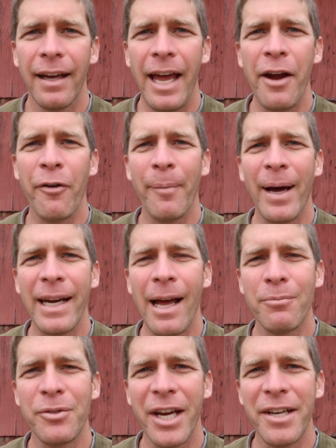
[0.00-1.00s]
Hey everybody,
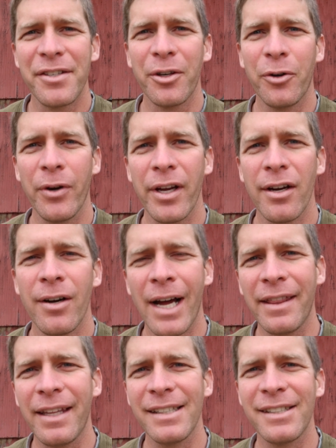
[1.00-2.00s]
I'm Jason Creel
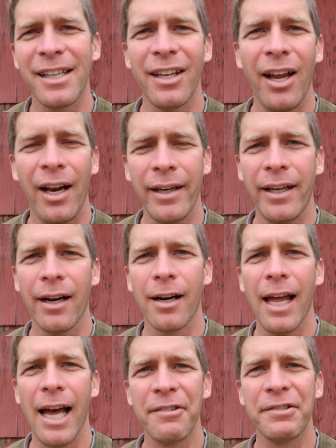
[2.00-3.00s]
and this is The Lawn Care
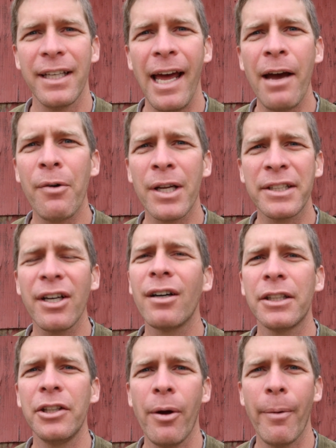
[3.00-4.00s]
Life. Today I want to
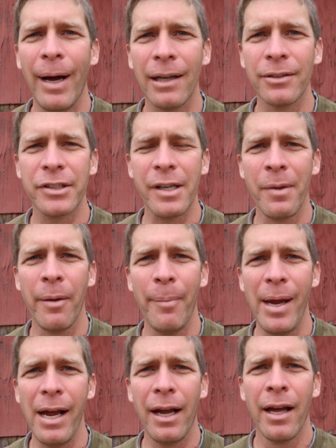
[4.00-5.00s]
talk to you about some of the
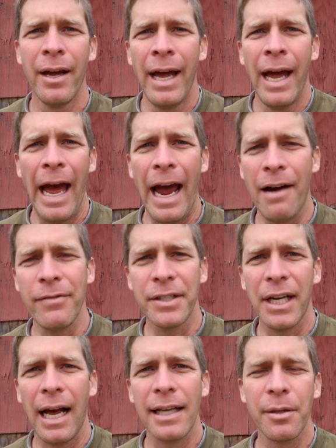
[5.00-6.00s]
big
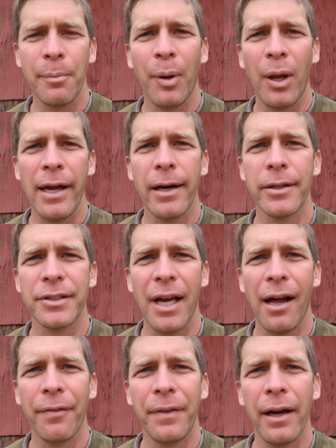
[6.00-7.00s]
advertising players
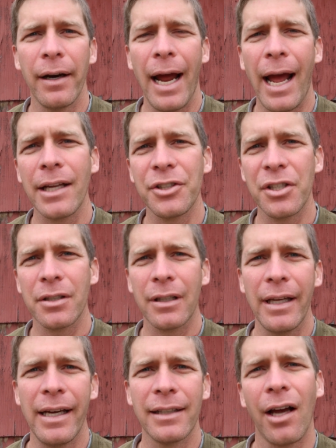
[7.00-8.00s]
out there, Angie's
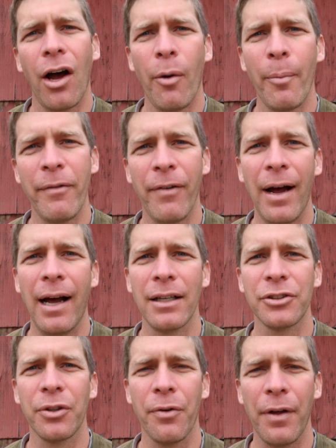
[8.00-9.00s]
List, Home
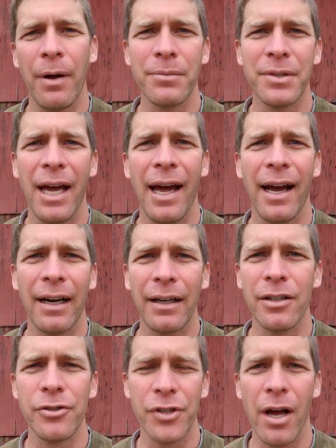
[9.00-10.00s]
Advisor, Thumbtack,
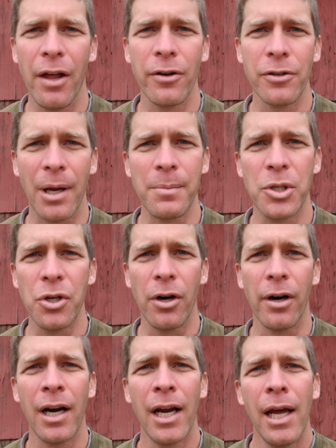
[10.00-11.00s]
and there's others I'm
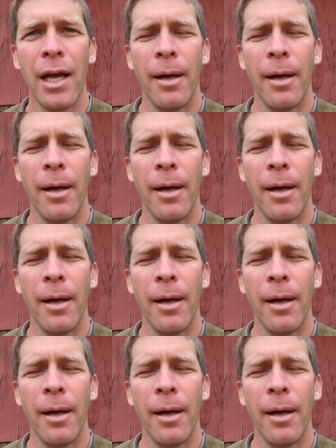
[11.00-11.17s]
sure.